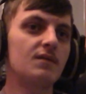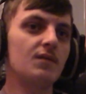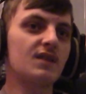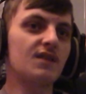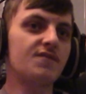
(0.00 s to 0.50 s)

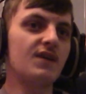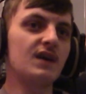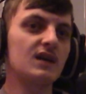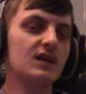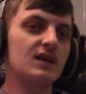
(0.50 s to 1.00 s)
What the
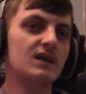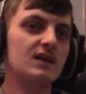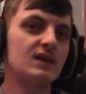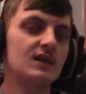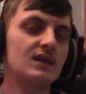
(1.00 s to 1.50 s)
fuck?
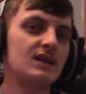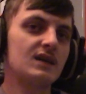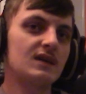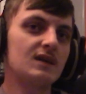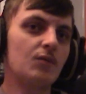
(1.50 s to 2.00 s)

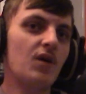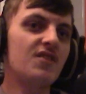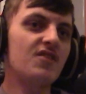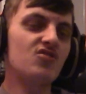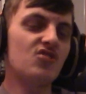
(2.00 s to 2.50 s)
Why is
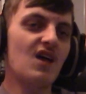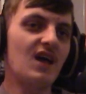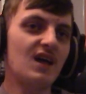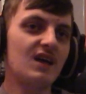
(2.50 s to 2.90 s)
he just there?